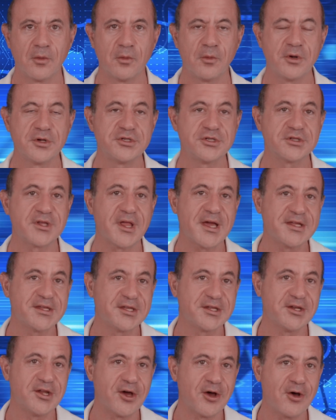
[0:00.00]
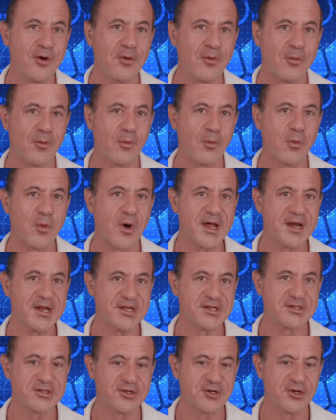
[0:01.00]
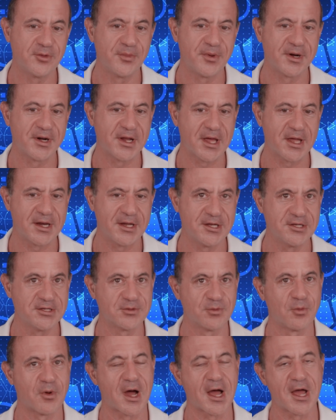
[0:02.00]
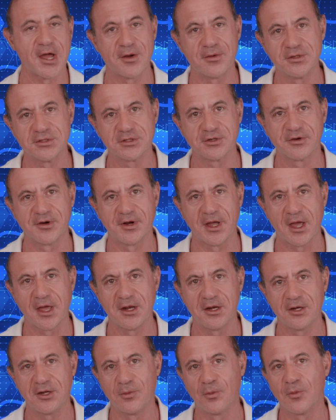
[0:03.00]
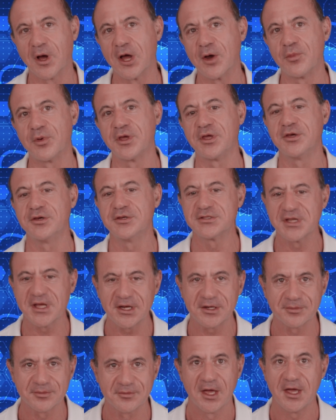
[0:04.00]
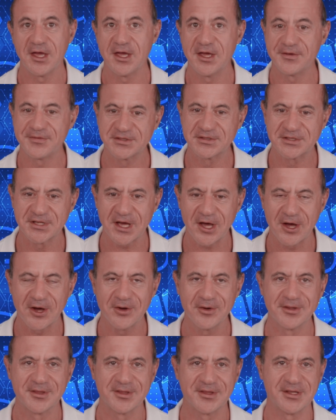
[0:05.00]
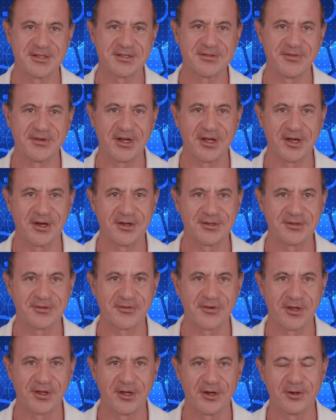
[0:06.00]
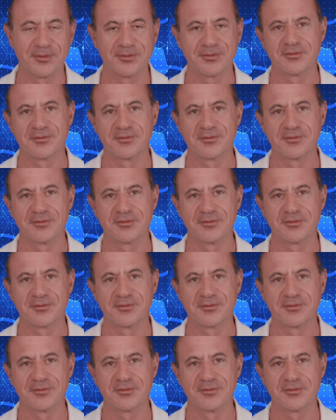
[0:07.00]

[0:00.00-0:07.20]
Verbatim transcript: Would you like to know what is Kubernetes, why it was created, and why we use it? If so, this video is for you.